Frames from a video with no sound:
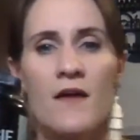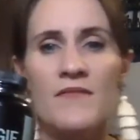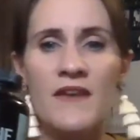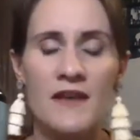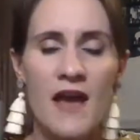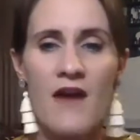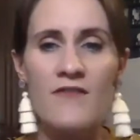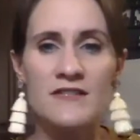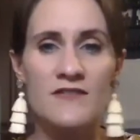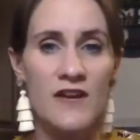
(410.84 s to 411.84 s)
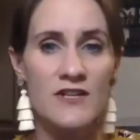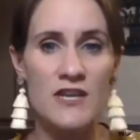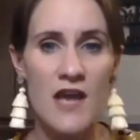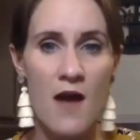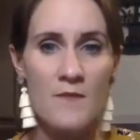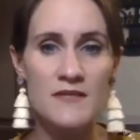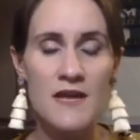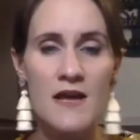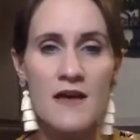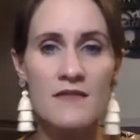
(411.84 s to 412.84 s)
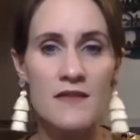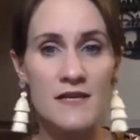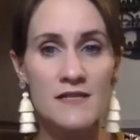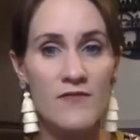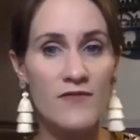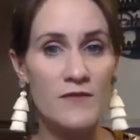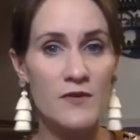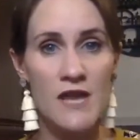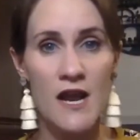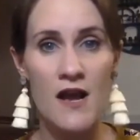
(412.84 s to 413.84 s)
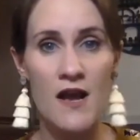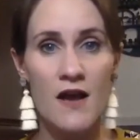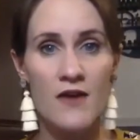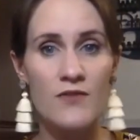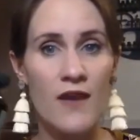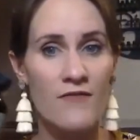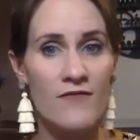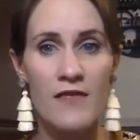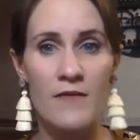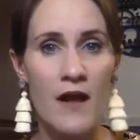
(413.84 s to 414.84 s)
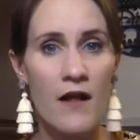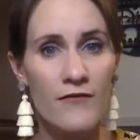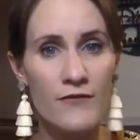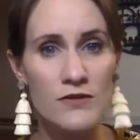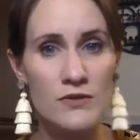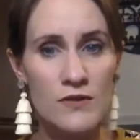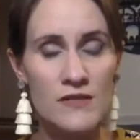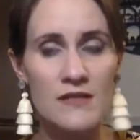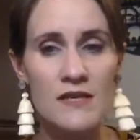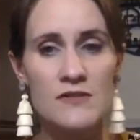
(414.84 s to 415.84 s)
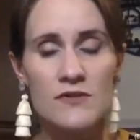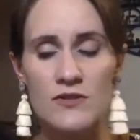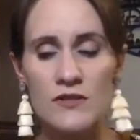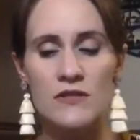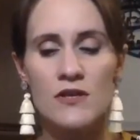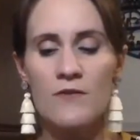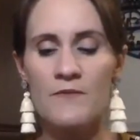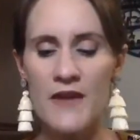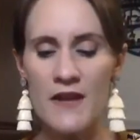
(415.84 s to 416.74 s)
thing to have is the veggie caps. These come from doTERRA. You can find them at health food stores and things usually too.